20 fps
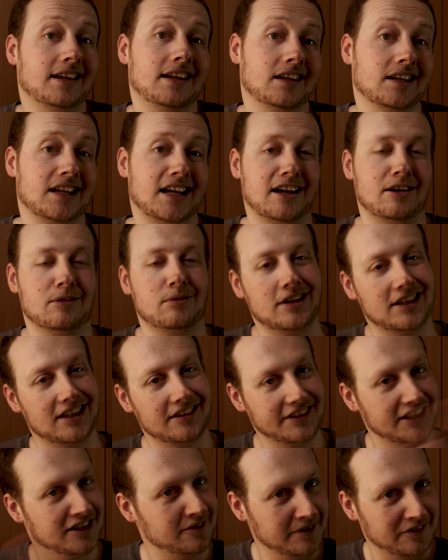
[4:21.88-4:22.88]
Now, while I've
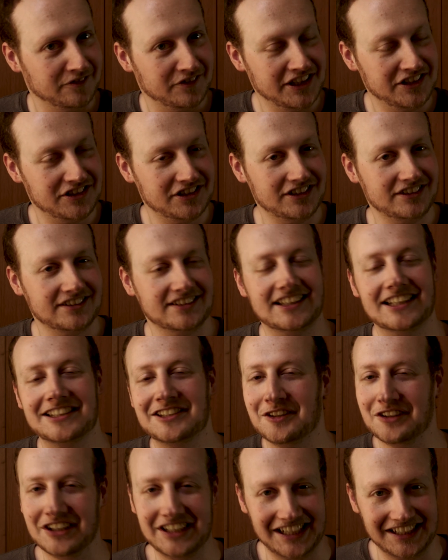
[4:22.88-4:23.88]
yet to be featured, that's
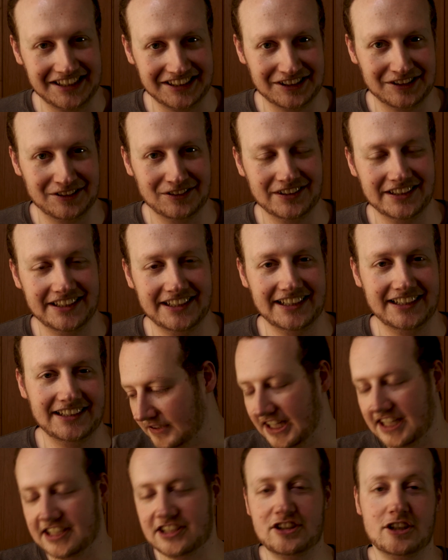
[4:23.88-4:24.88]
not the end goal here.
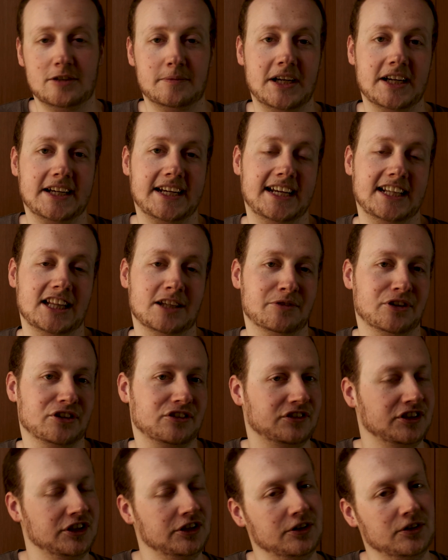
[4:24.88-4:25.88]
It's not about getting the
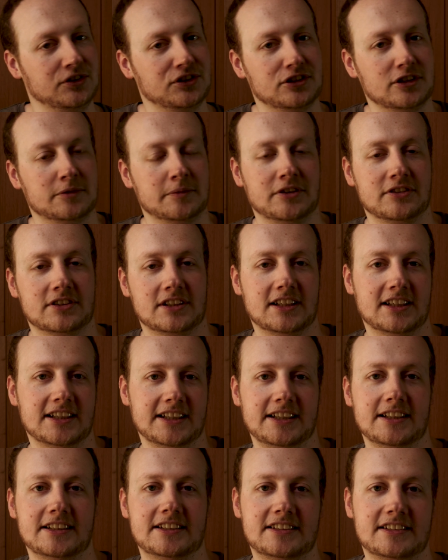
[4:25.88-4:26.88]
most views or the most
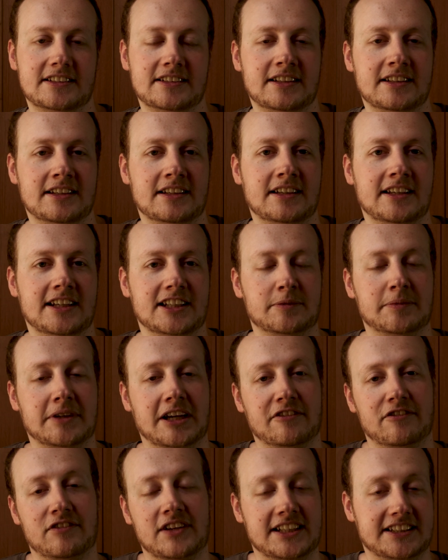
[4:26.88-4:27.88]
likes. It's
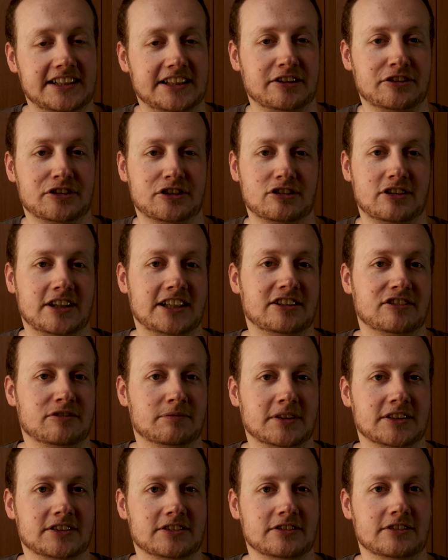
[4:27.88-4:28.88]
about flexing those creative
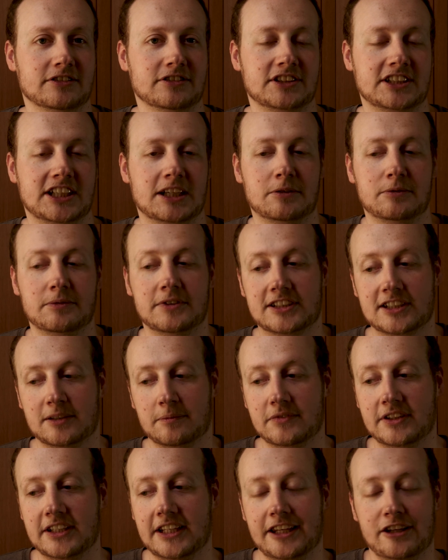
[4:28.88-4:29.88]
muscles to come up with
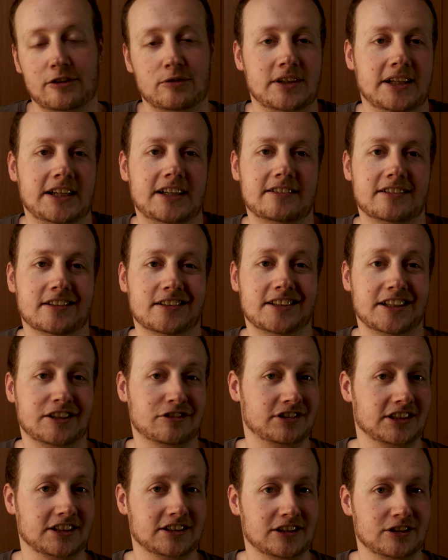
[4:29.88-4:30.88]
something unique that's
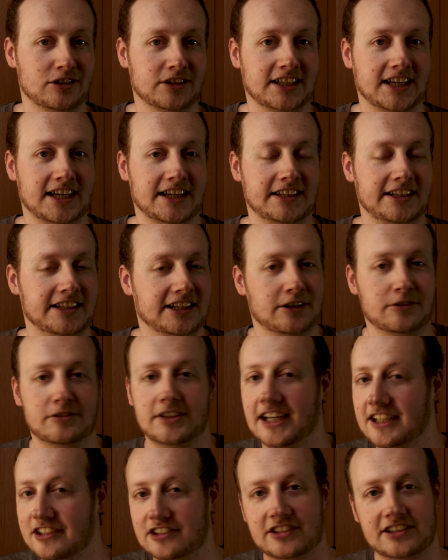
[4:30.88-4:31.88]
interesting to look at. You know,
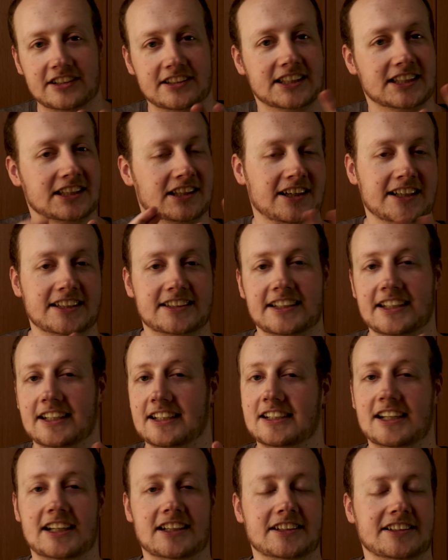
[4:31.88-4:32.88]
textures, lighting,
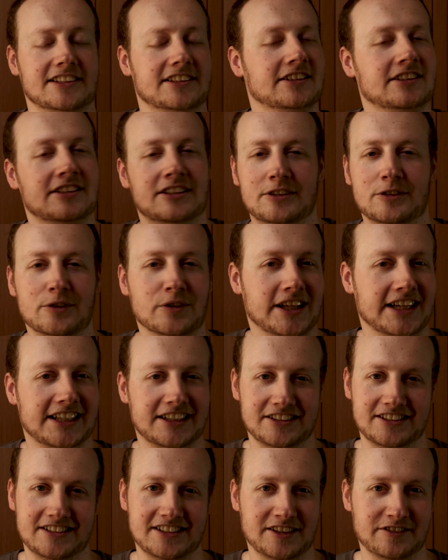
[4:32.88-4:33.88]
colours, all that
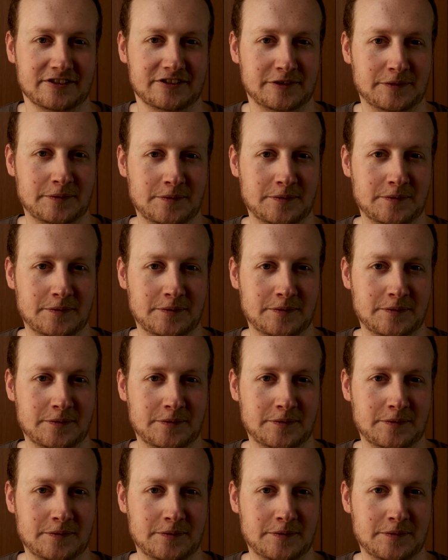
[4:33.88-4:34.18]
good stuff.